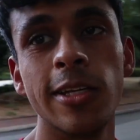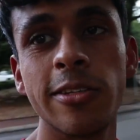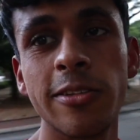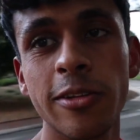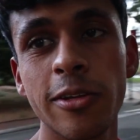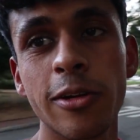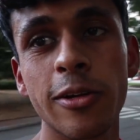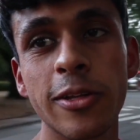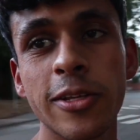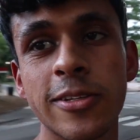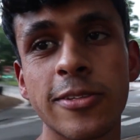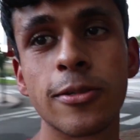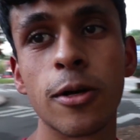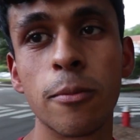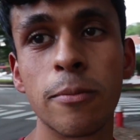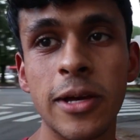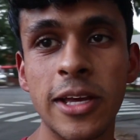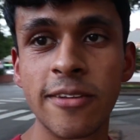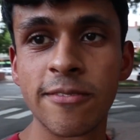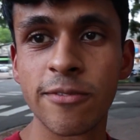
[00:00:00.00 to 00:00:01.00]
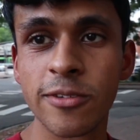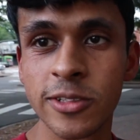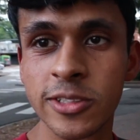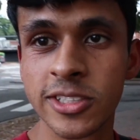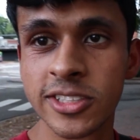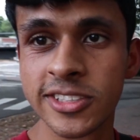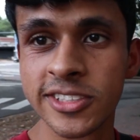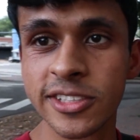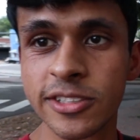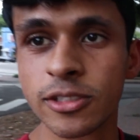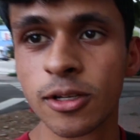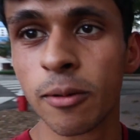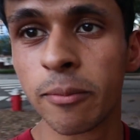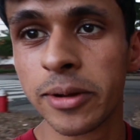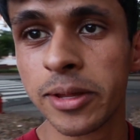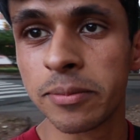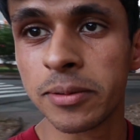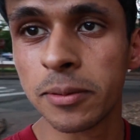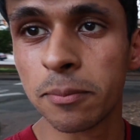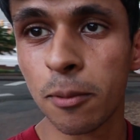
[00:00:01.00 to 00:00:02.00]
It's literally so painful to see so
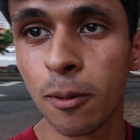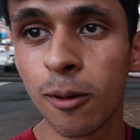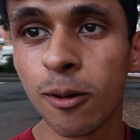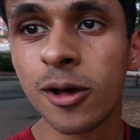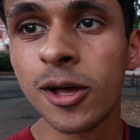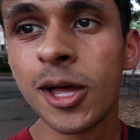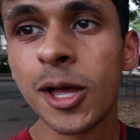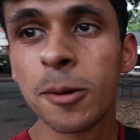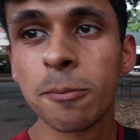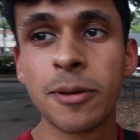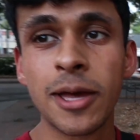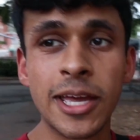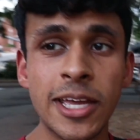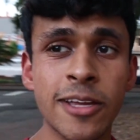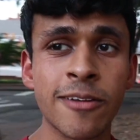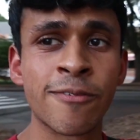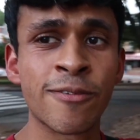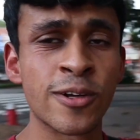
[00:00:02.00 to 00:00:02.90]
many people paying